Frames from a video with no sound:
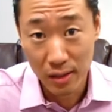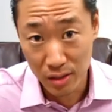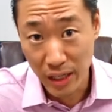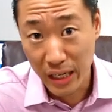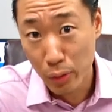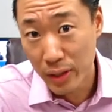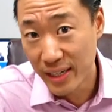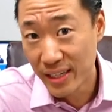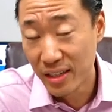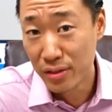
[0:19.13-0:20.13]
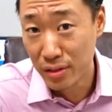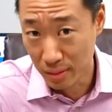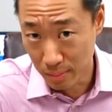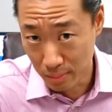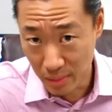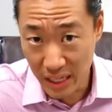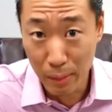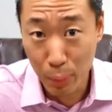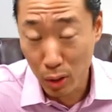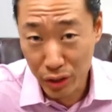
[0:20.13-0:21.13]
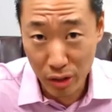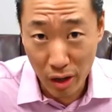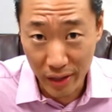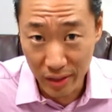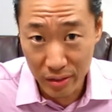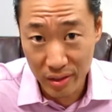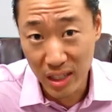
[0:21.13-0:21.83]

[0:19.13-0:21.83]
The second one is in-person audits.